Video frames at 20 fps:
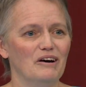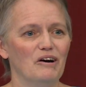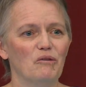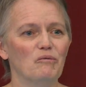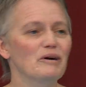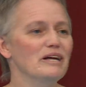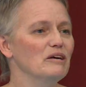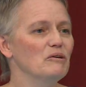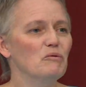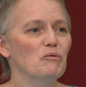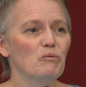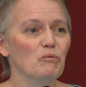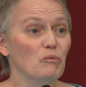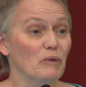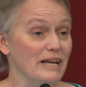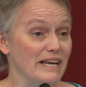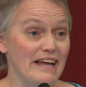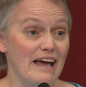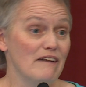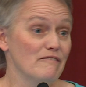We,
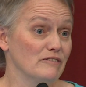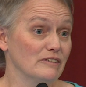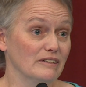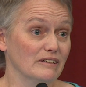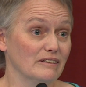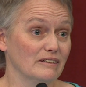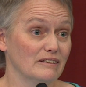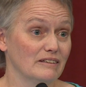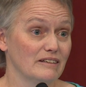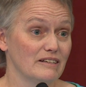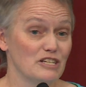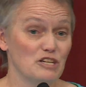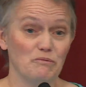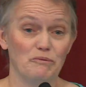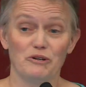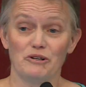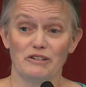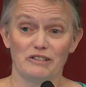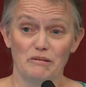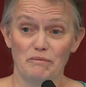we never
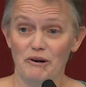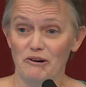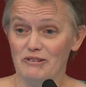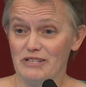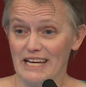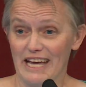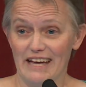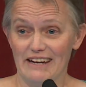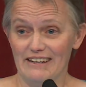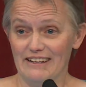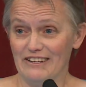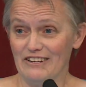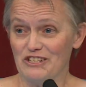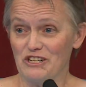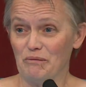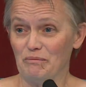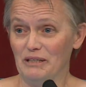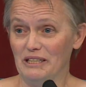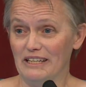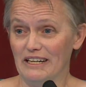support or oppose candidates
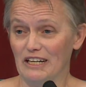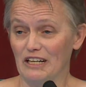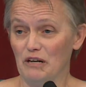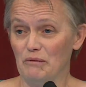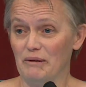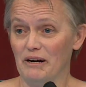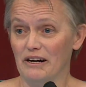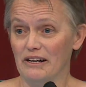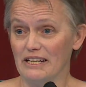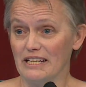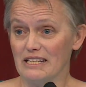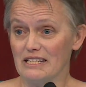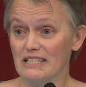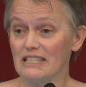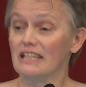or political parties.